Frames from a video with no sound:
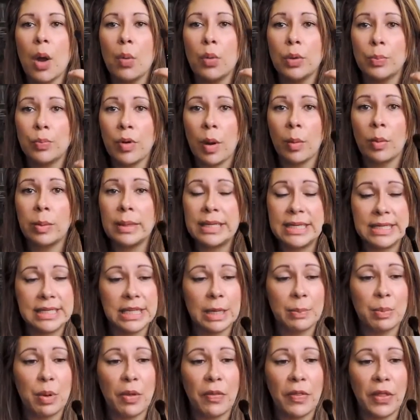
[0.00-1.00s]
I would probably
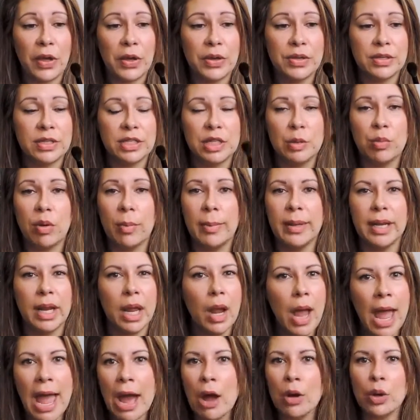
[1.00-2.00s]
skip on those, and you're probably
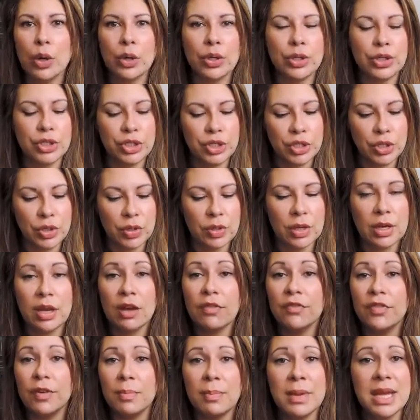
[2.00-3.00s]
like, how could you?
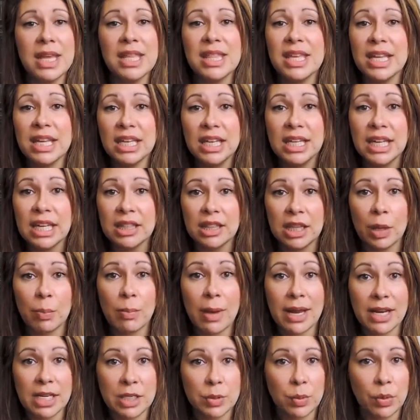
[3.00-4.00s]
For me, they're going to get their
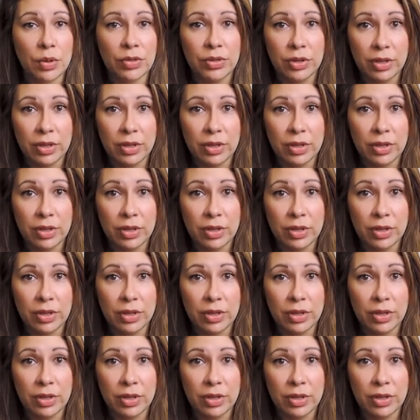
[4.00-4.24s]
money's